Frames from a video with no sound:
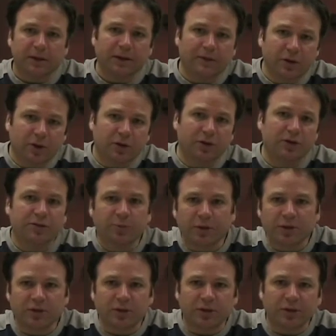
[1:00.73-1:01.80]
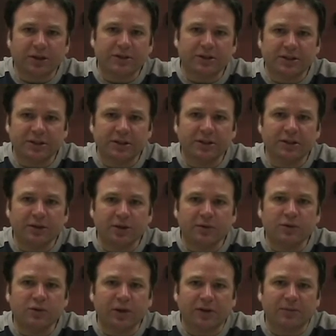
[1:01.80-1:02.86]
If you go to the Sprint store, you'll actually see the
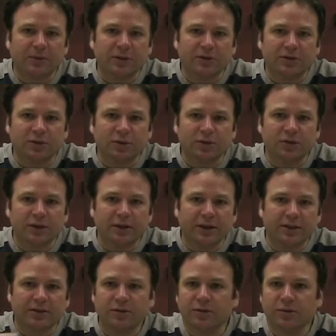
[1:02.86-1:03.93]
Overdrive being sold next to the